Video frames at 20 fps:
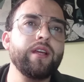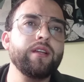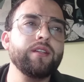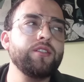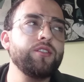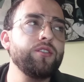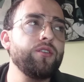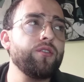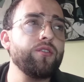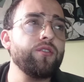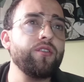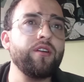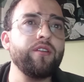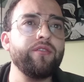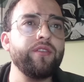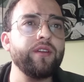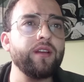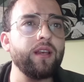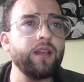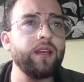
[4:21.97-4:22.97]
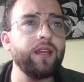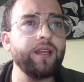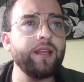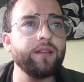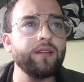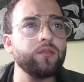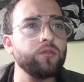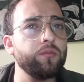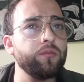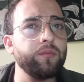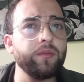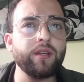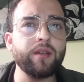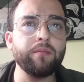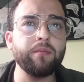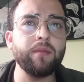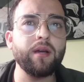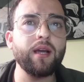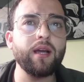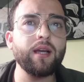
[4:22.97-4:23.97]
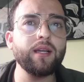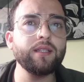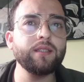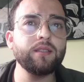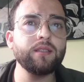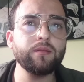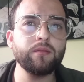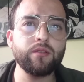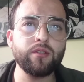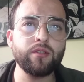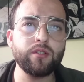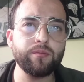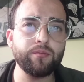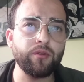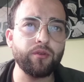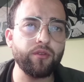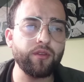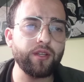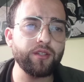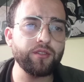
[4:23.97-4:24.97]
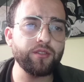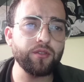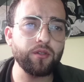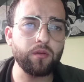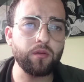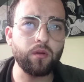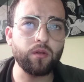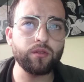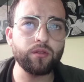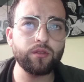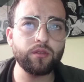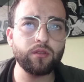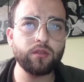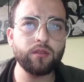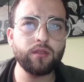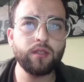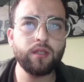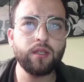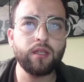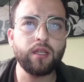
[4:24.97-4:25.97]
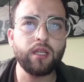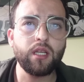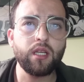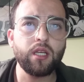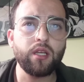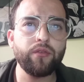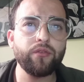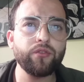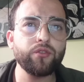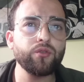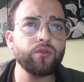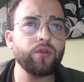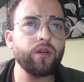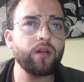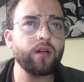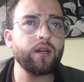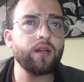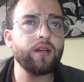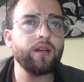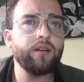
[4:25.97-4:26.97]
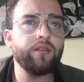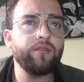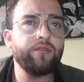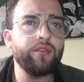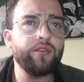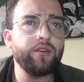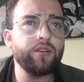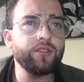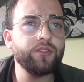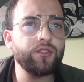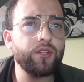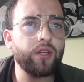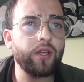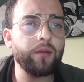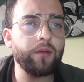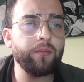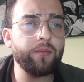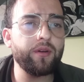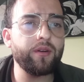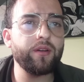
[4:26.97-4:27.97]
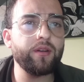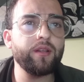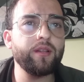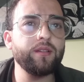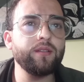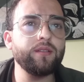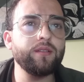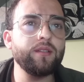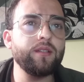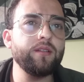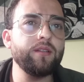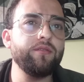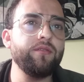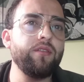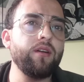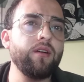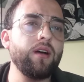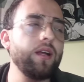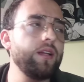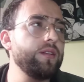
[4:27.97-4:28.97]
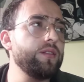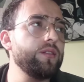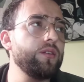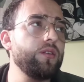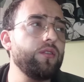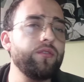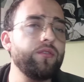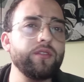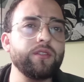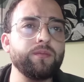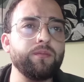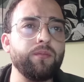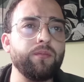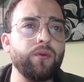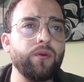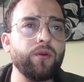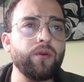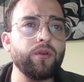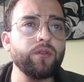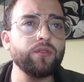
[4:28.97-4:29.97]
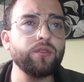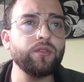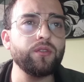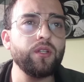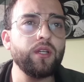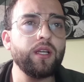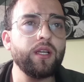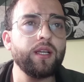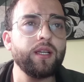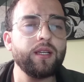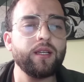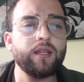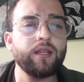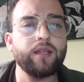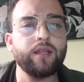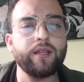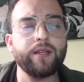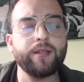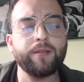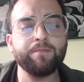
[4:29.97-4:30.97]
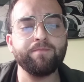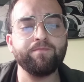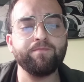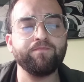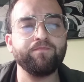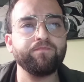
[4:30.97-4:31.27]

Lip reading: geographically to minimize transportation cost. If you are a first timer in the field of sports, um,